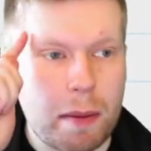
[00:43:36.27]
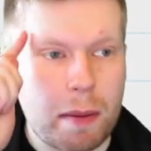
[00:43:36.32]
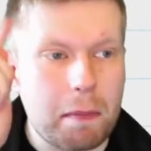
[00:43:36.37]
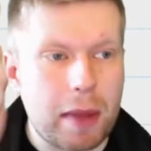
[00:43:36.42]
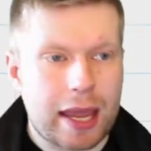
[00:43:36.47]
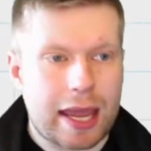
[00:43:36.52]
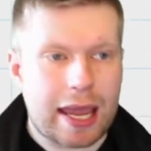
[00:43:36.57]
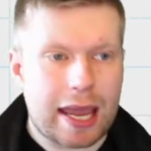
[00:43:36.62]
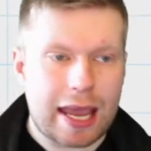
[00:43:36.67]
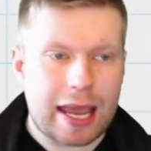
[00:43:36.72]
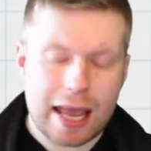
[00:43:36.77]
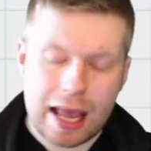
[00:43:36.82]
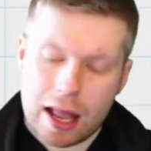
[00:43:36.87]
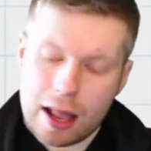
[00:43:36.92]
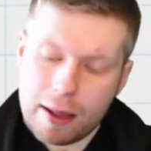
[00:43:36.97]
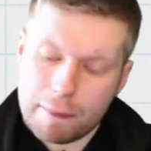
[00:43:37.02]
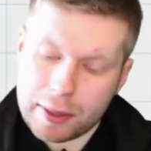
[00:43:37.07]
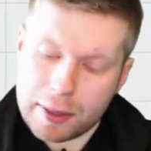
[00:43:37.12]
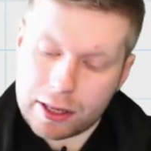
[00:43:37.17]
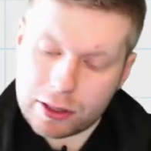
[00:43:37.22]
here,
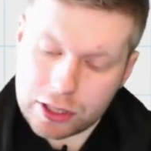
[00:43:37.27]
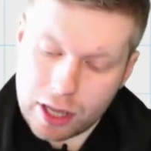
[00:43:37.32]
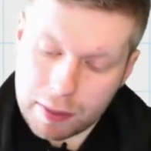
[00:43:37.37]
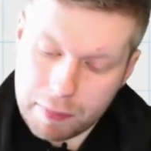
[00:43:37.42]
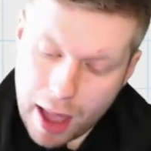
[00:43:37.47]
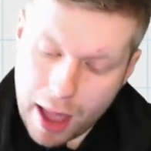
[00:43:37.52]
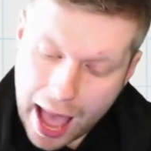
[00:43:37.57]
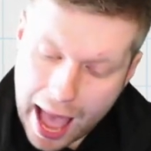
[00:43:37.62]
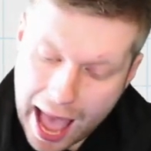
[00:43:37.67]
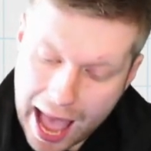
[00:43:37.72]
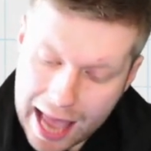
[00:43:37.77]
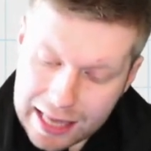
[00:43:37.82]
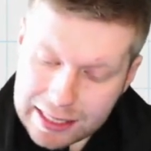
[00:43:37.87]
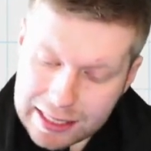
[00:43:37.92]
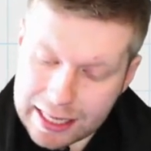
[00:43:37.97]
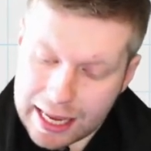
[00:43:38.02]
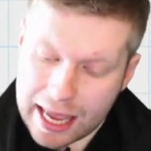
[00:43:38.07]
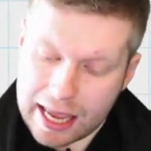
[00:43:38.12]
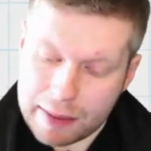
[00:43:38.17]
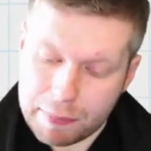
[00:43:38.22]
because I'm
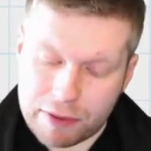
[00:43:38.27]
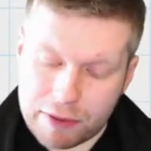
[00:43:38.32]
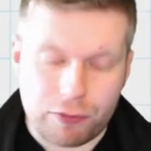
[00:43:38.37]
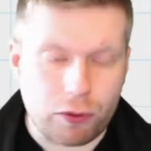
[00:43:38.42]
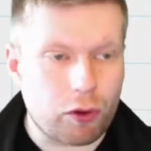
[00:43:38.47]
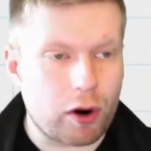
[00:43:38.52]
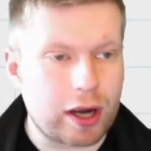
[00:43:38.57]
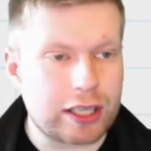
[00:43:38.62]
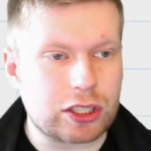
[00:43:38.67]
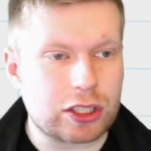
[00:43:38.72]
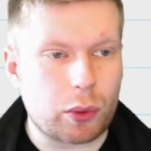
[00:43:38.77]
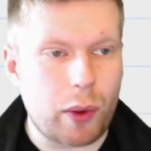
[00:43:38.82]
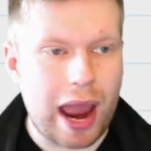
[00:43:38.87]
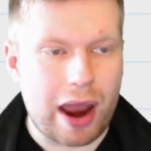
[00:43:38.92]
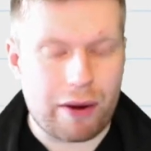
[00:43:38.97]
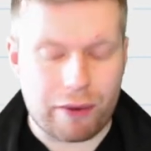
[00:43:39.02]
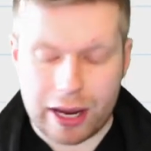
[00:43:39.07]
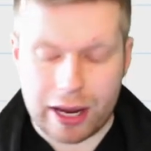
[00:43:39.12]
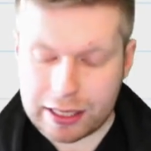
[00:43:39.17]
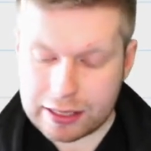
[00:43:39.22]
adding A before I
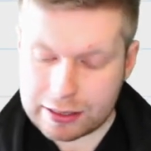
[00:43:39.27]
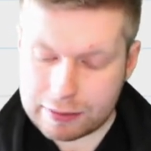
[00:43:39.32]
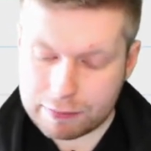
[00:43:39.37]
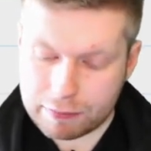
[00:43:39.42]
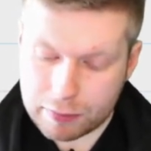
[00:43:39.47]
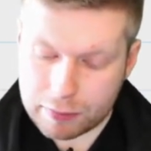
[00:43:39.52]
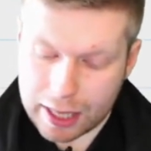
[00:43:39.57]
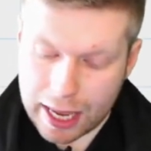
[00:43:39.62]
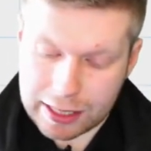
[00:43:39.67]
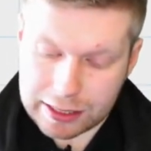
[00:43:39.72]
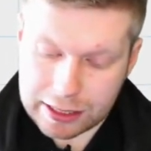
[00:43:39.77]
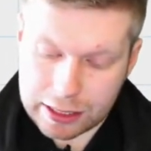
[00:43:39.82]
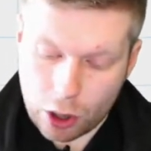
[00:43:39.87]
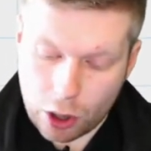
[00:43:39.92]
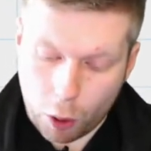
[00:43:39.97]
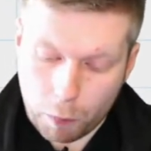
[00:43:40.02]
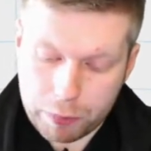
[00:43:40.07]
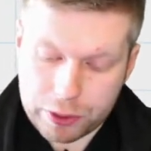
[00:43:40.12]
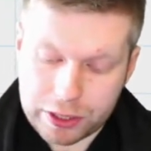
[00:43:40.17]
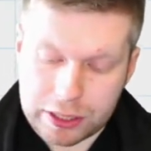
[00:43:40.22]
square it, okay, it's the
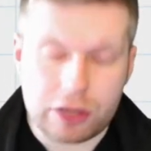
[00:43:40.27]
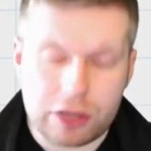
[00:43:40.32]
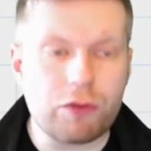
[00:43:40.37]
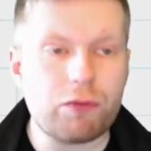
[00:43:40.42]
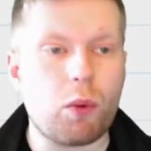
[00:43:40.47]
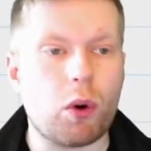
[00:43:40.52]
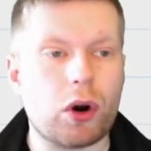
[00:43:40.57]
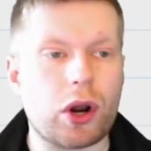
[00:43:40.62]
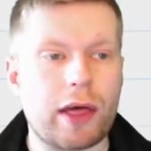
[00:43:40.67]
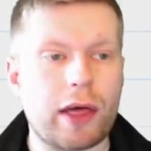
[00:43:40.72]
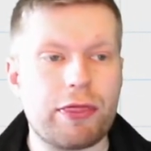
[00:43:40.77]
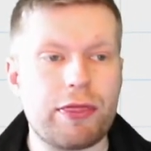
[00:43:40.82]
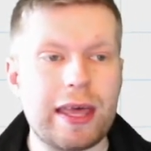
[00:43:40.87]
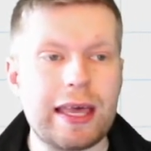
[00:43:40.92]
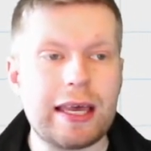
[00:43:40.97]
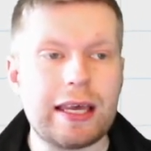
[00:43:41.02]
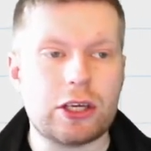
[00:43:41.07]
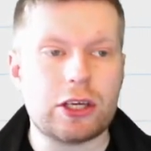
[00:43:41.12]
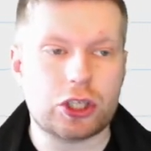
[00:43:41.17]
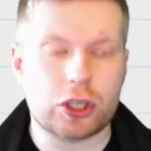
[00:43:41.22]
opposite of what I
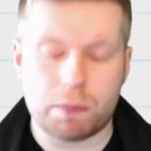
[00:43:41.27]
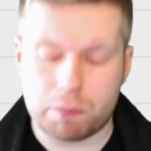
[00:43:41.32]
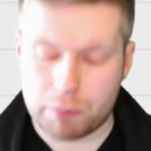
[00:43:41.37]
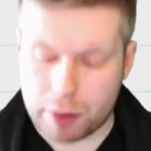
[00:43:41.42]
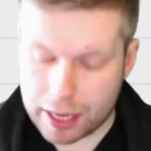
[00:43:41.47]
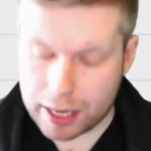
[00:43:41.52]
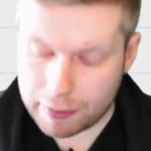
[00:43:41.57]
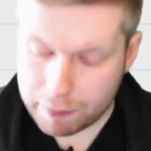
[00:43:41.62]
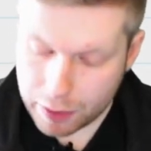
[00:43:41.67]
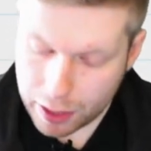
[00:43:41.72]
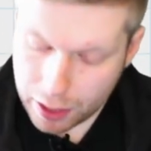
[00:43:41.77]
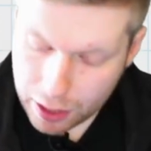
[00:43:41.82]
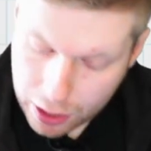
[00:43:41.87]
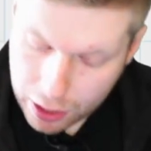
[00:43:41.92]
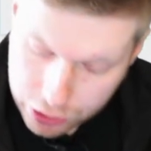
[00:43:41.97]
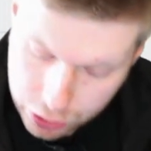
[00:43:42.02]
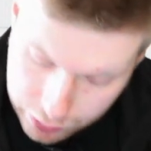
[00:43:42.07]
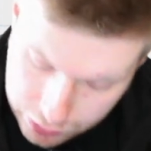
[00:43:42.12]
think it should be. So it's a